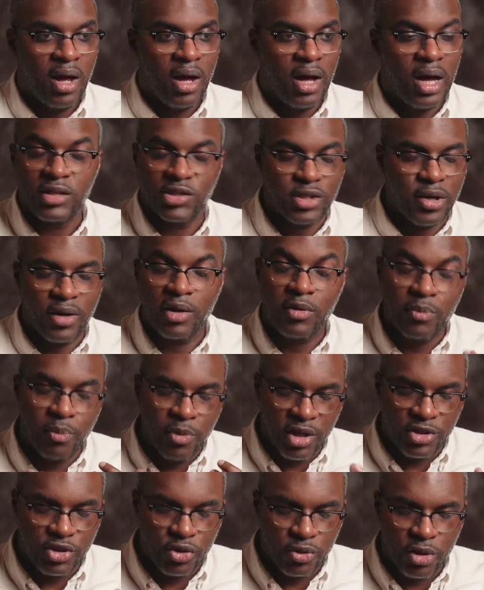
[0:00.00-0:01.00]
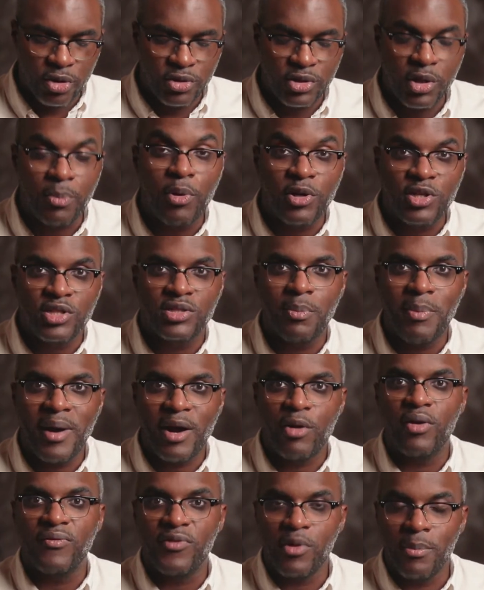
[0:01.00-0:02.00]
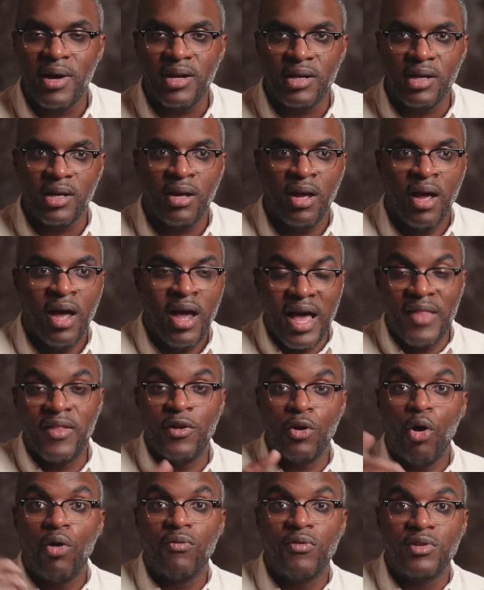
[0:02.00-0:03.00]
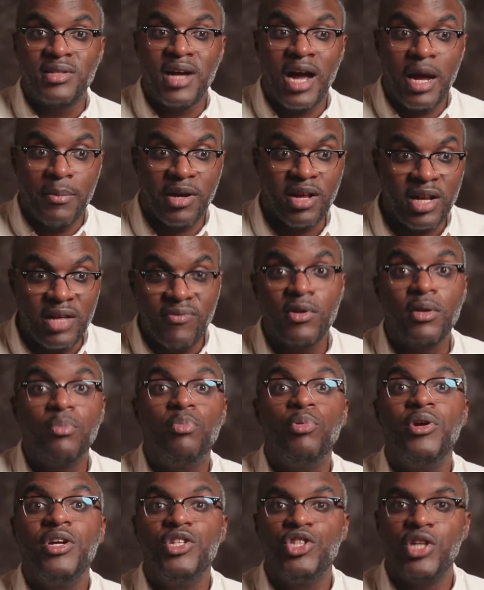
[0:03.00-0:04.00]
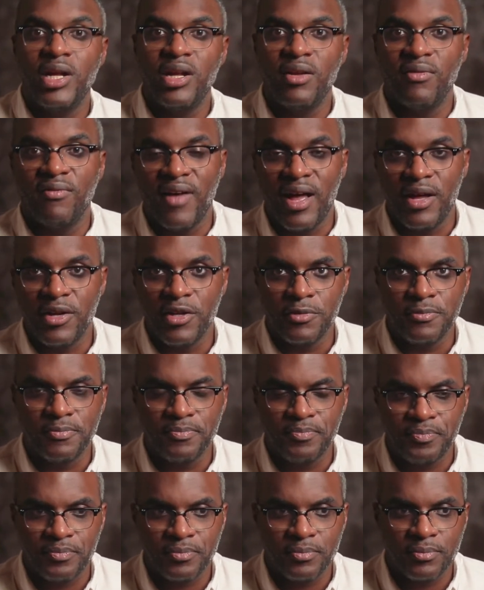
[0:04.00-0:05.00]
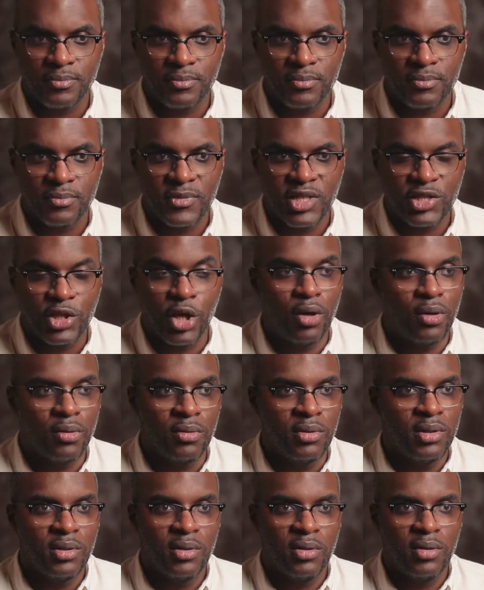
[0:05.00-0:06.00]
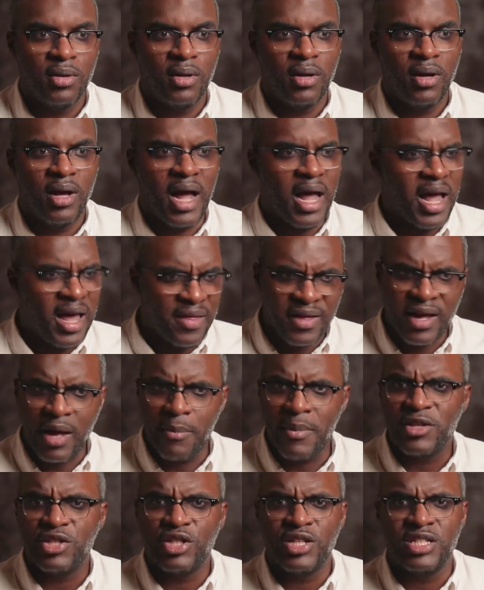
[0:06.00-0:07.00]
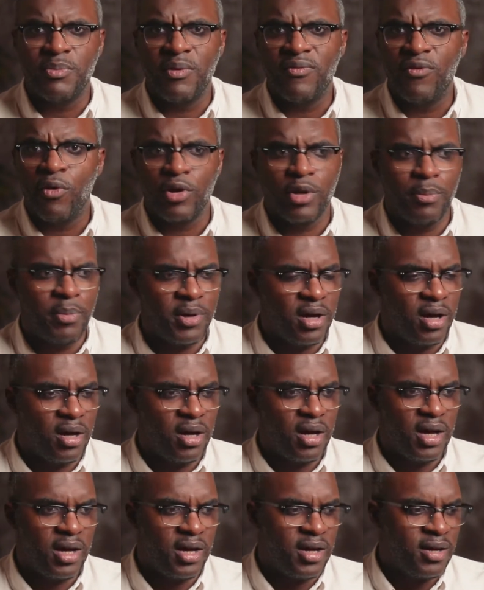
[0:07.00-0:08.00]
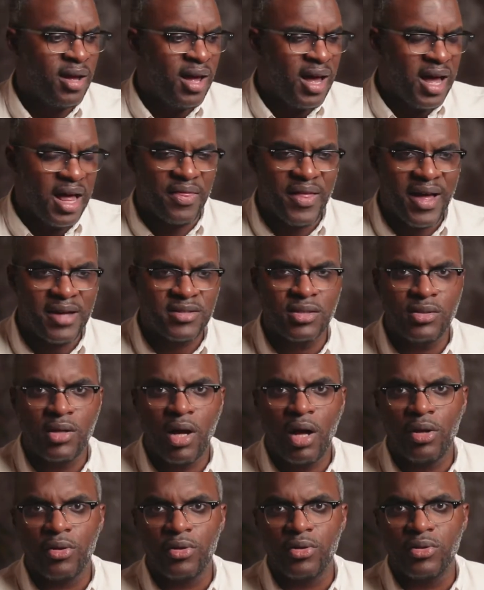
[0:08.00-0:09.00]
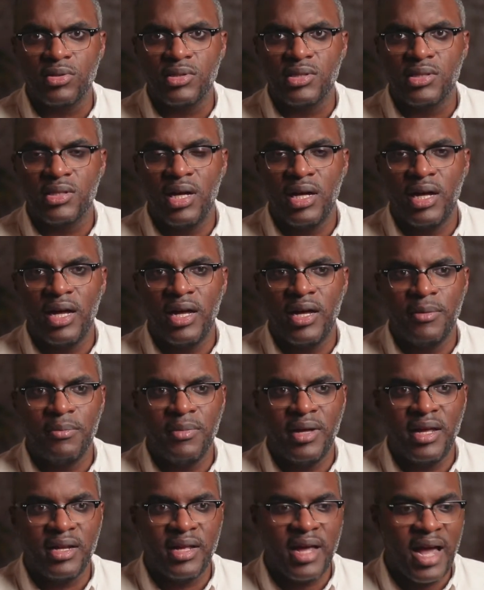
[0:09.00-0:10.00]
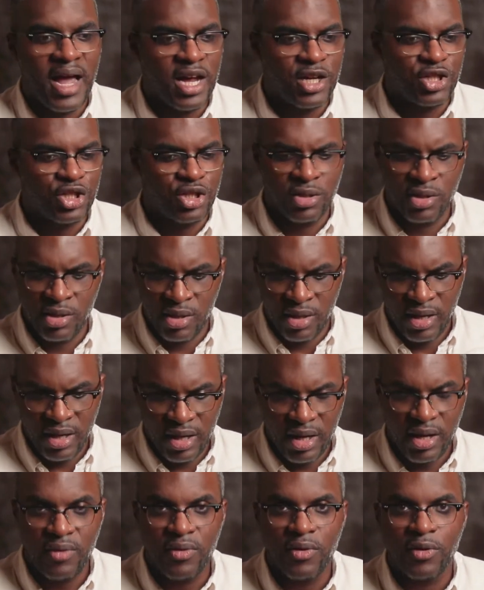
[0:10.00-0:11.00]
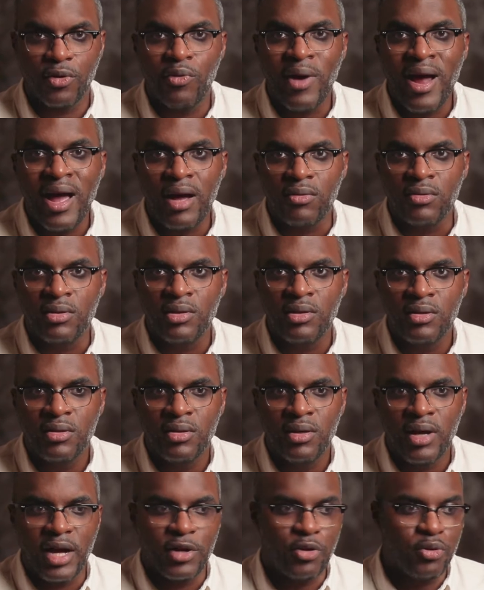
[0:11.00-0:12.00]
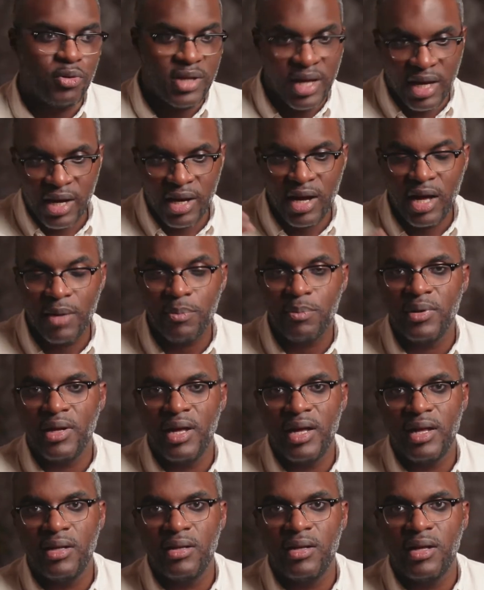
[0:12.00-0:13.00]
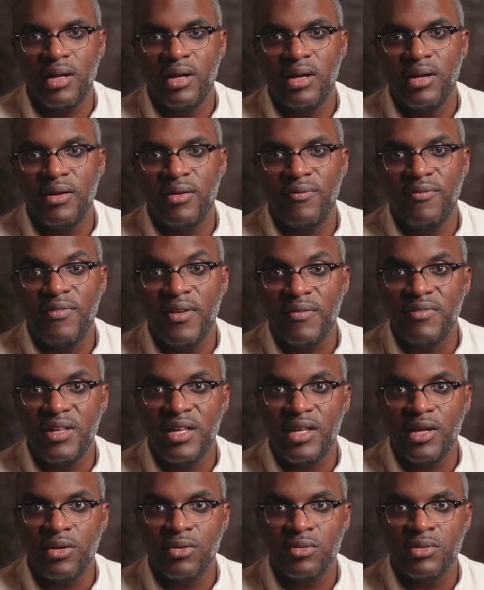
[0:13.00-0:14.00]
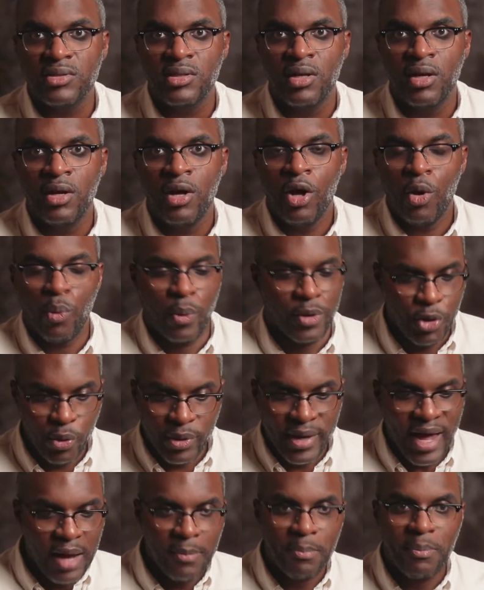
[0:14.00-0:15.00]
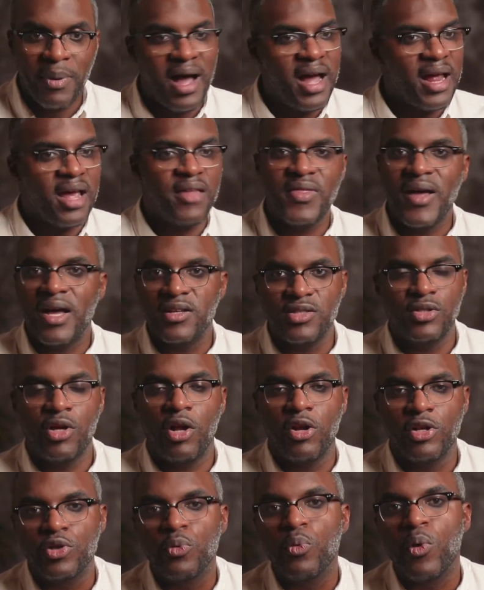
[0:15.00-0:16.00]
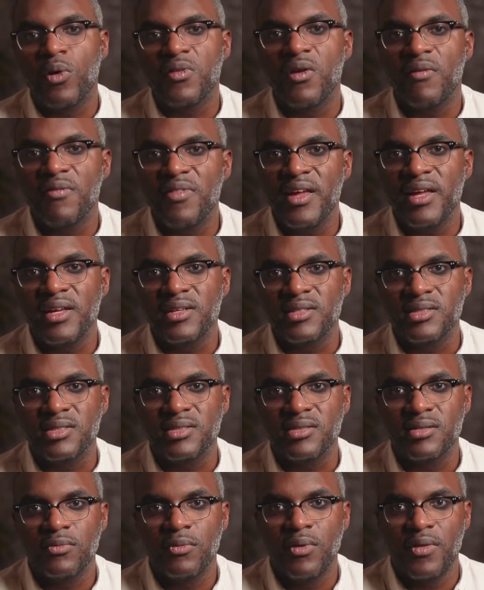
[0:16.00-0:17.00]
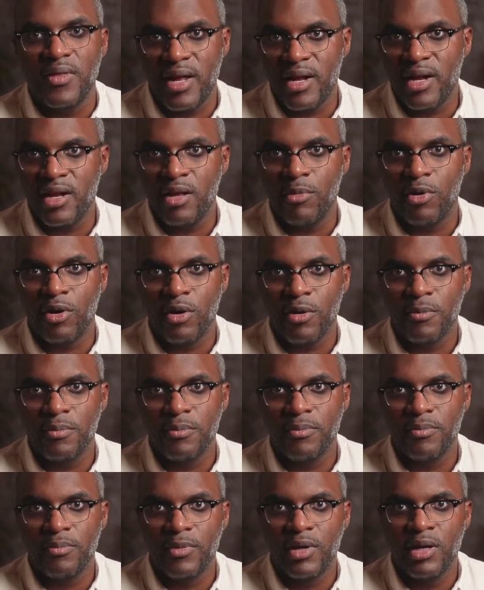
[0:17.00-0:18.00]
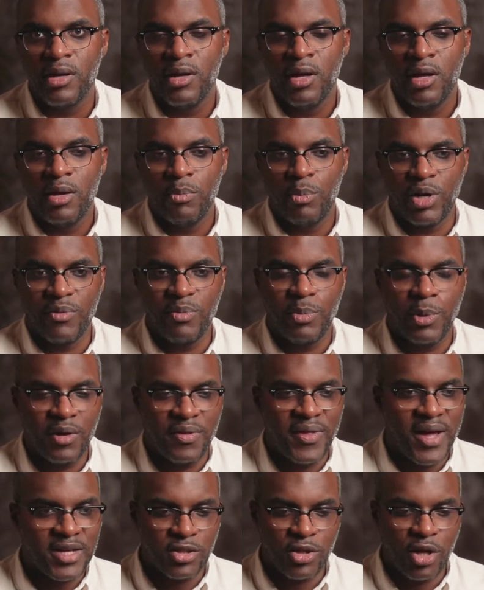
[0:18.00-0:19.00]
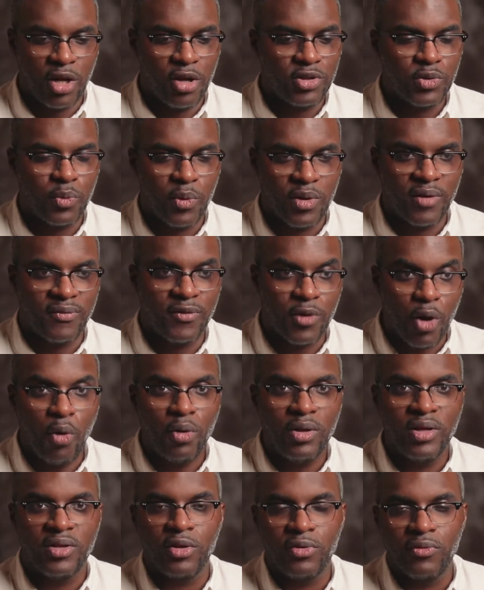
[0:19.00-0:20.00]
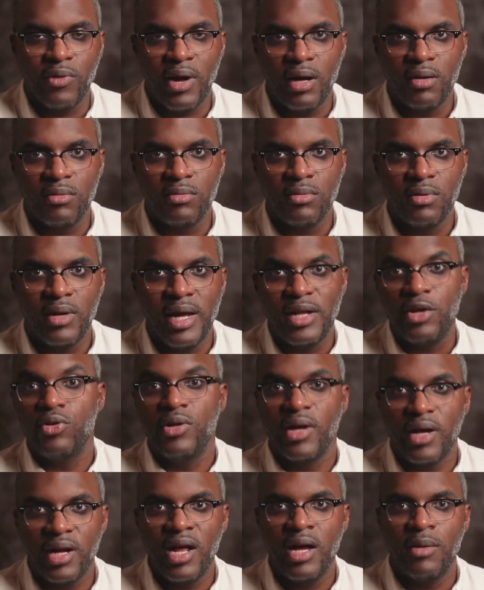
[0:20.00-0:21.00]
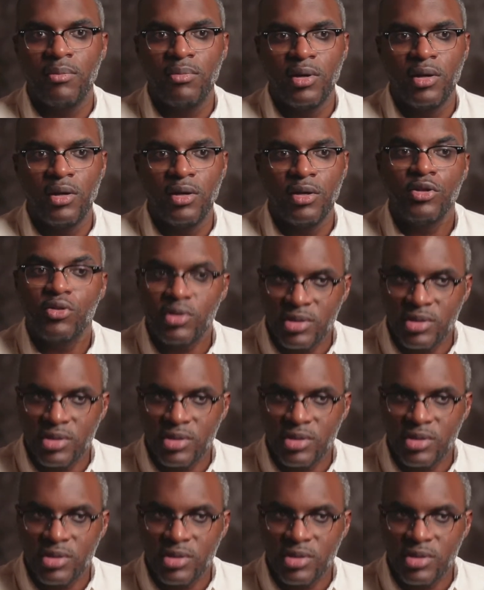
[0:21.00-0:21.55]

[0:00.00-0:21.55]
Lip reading: it stores the purchasing power of your money. And then over time, it can even appreciate in value. So I think I mentioned this before. You put $1,000 in cash in the ground, and you dig it up in 50 years. Well, you can't buy $1,000 worth of things with that anymore. But if you put $1,000 worth of gold in the ground and you dig it up, you'll